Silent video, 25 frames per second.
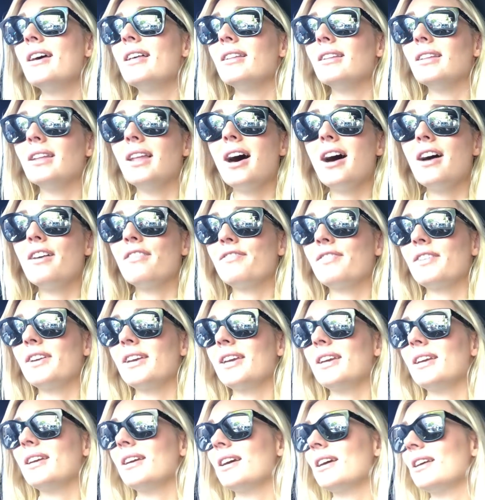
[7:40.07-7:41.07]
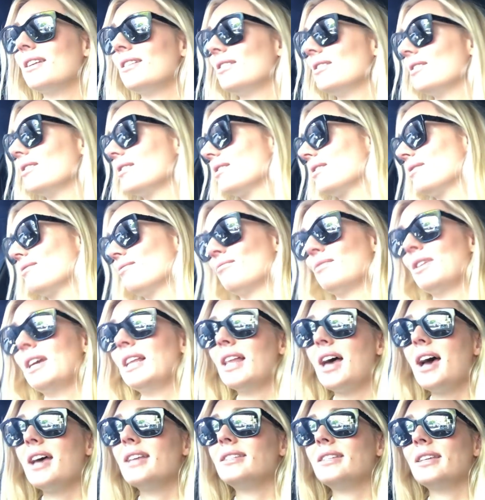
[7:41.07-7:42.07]
laughing and just
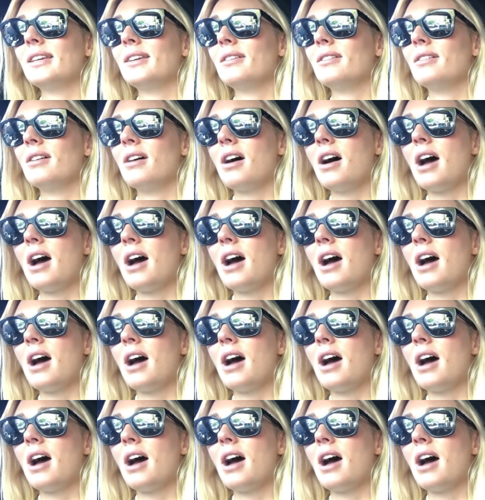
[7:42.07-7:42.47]
realizing